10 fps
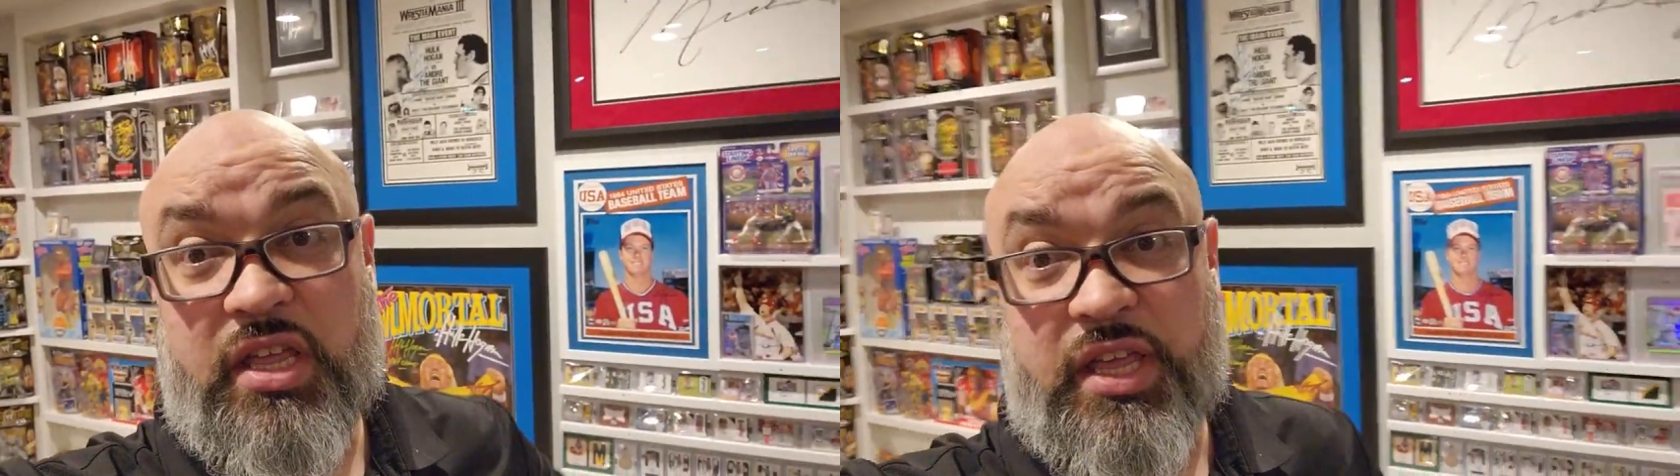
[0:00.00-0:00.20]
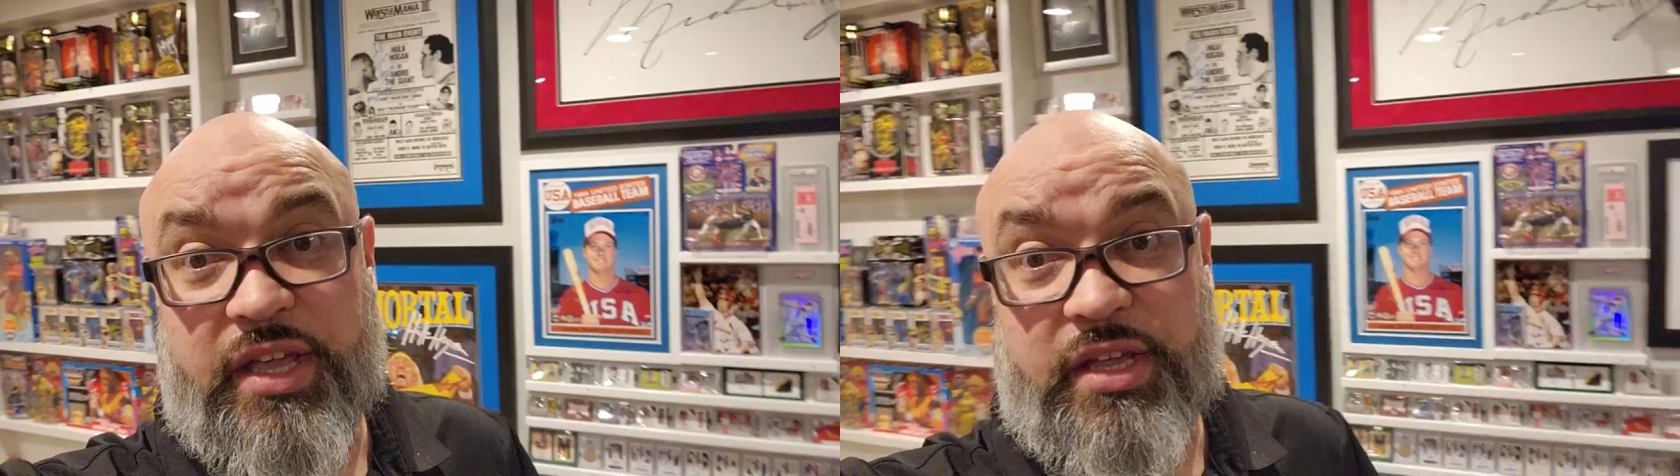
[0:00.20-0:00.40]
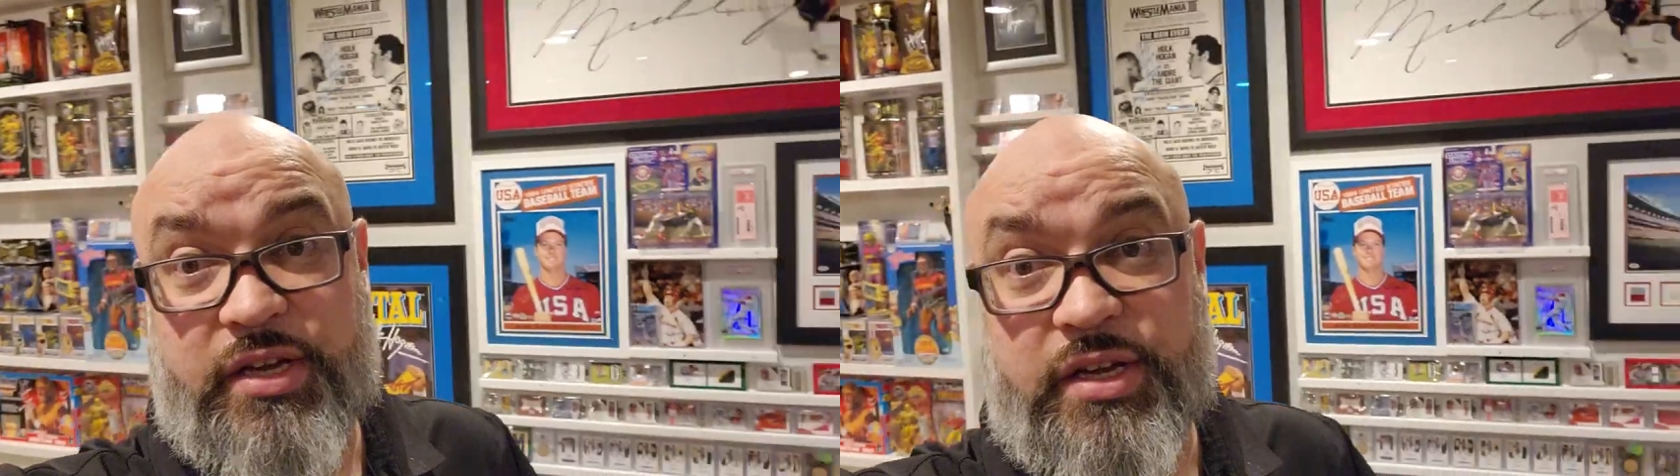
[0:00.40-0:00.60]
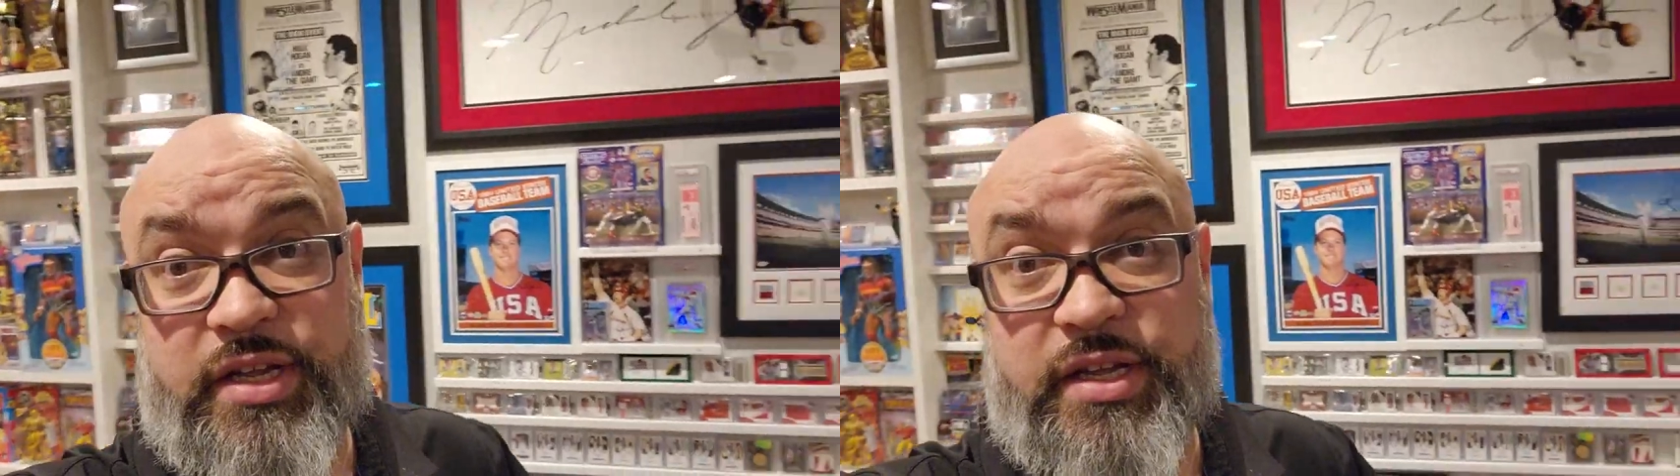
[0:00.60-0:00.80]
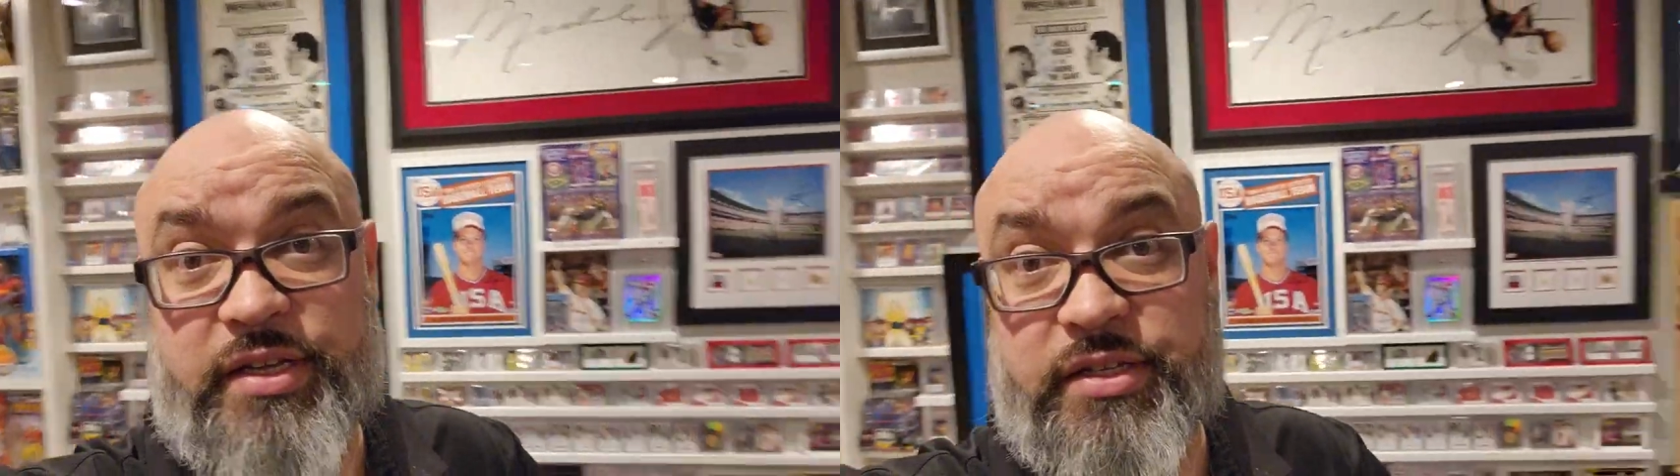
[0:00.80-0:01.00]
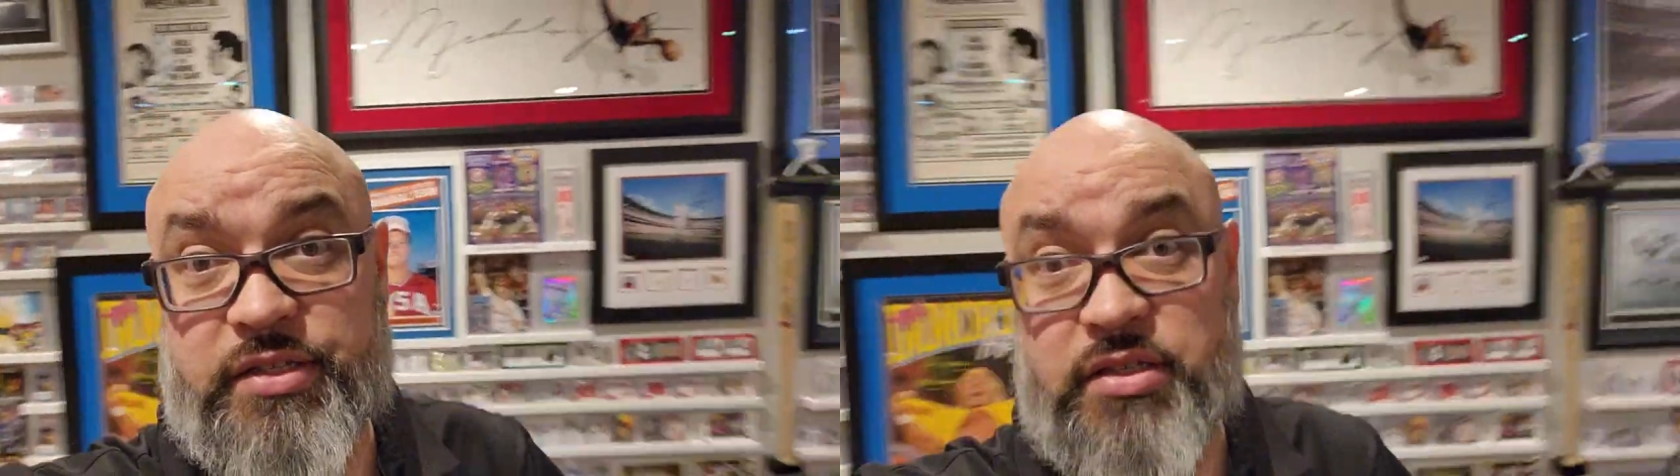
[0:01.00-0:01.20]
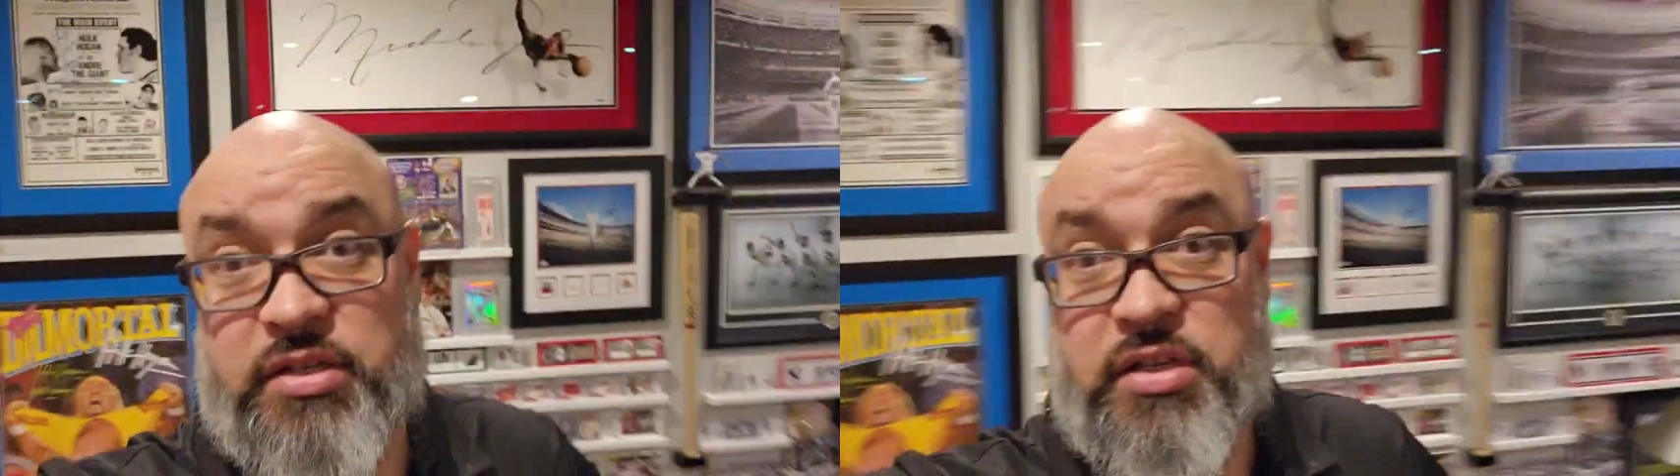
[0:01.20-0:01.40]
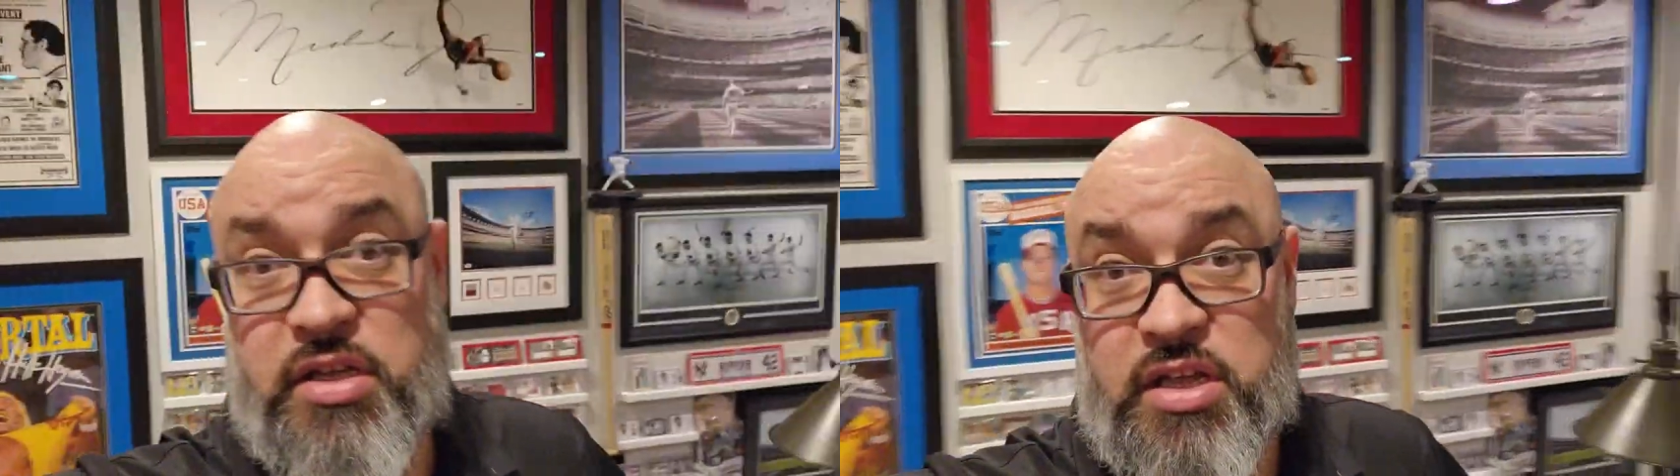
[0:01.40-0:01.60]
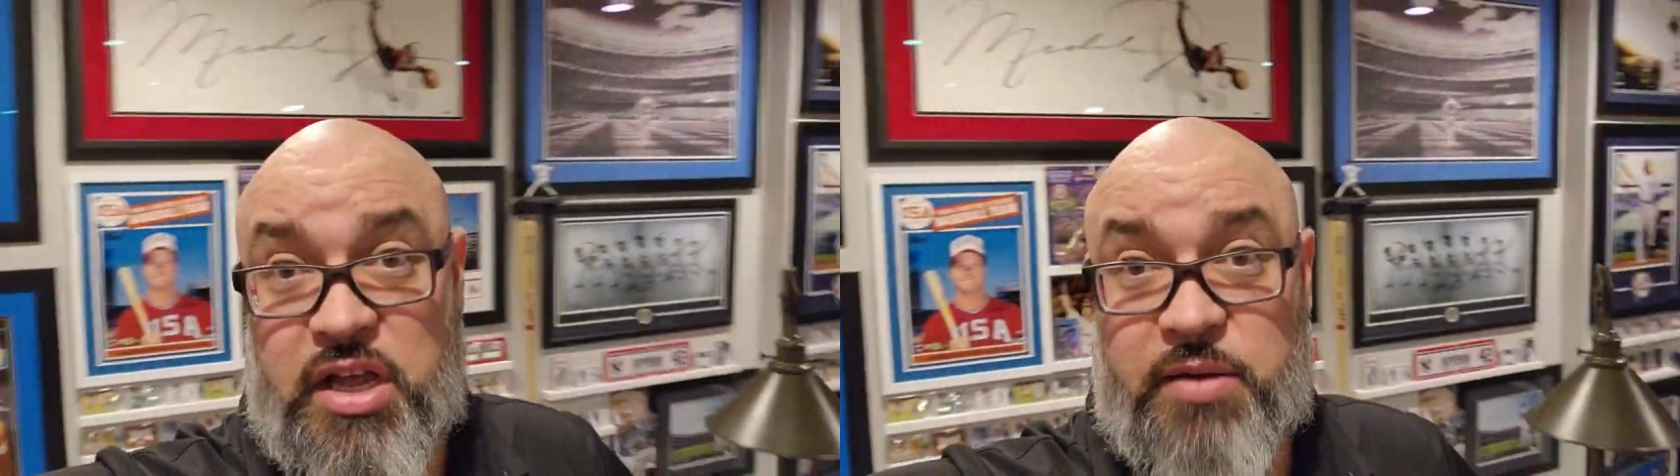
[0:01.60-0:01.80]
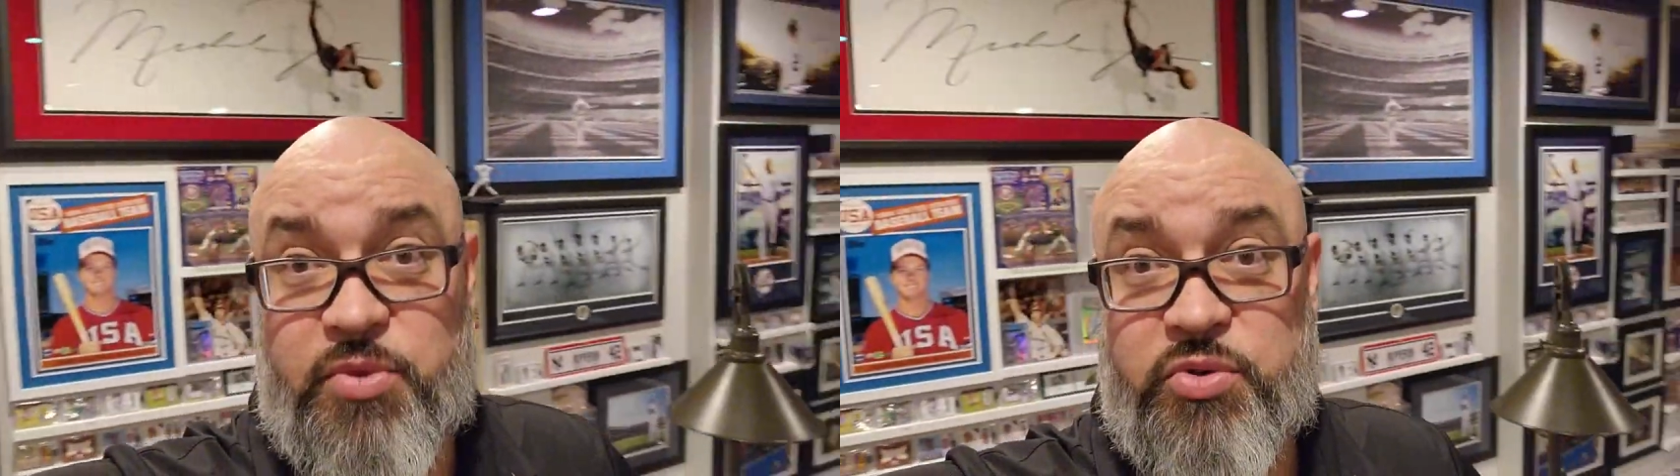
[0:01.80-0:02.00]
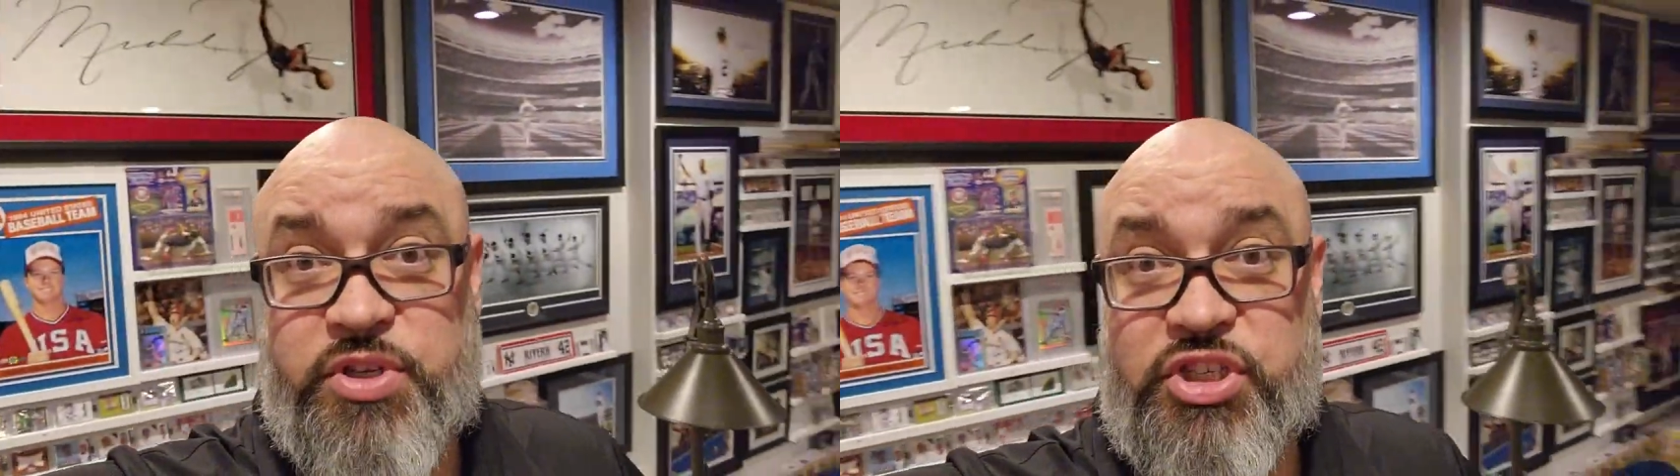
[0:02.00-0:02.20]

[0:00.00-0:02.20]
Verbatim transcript: And uh, I'm always